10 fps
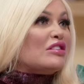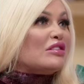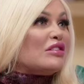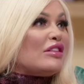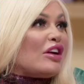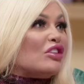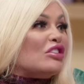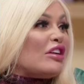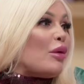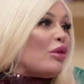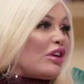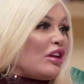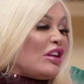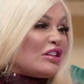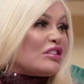like, why did they
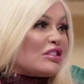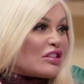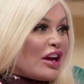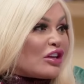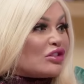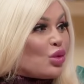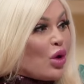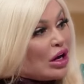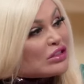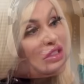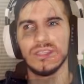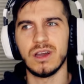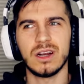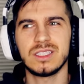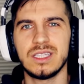name the show
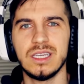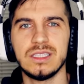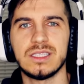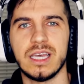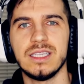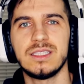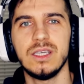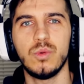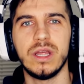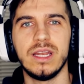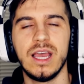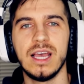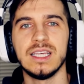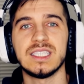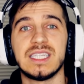Darcey and Stacey when
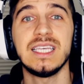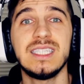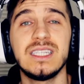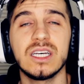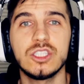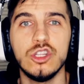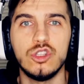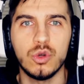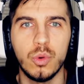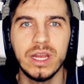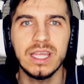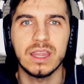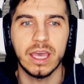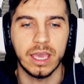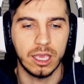Stacey doesn't do
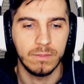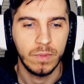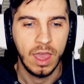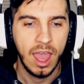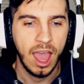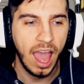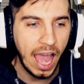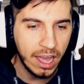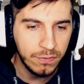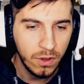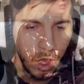anything. Half